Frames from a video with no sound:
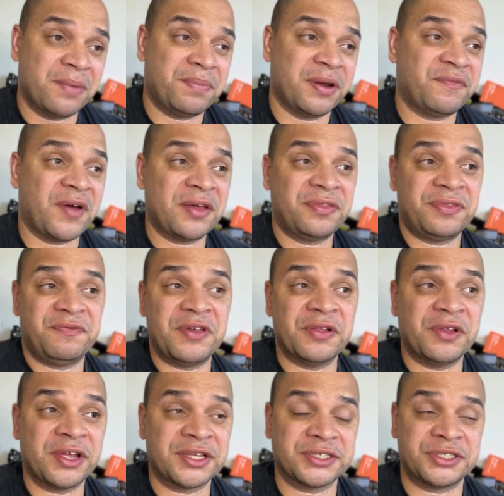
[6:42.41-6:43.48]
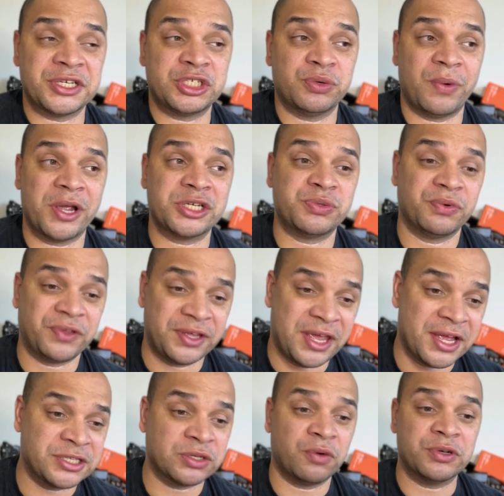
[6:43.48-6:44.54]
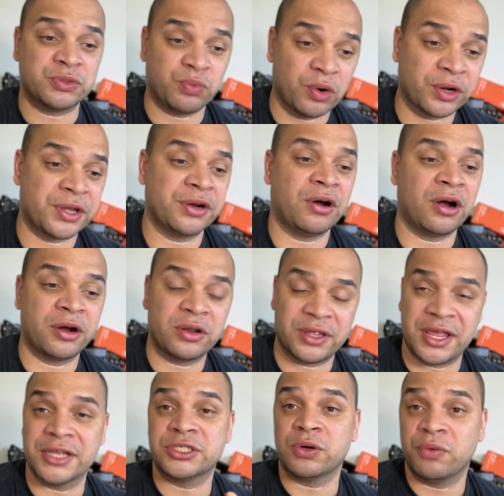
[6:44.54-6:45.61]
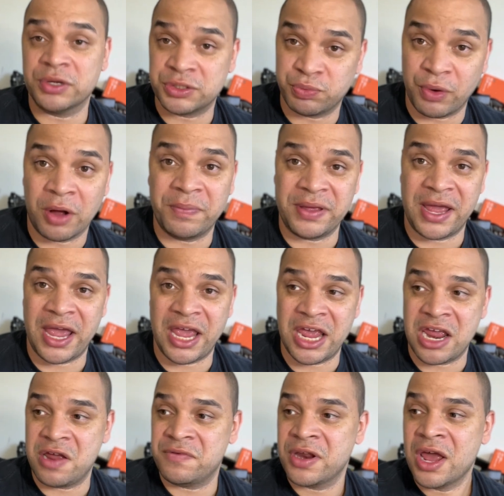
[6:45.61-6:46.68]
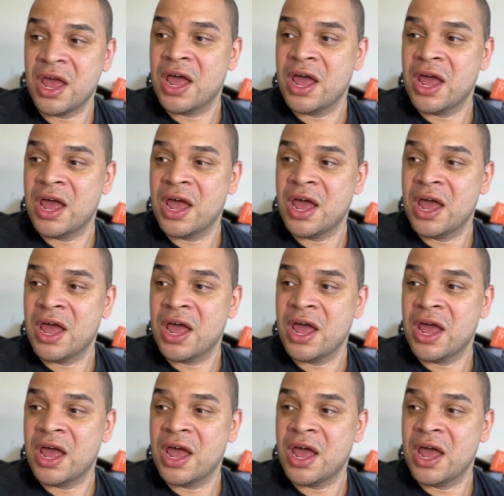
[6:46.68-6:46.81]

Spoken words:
But if I feel like it's a situation where the kid's always working hard, the kid's always well behaved,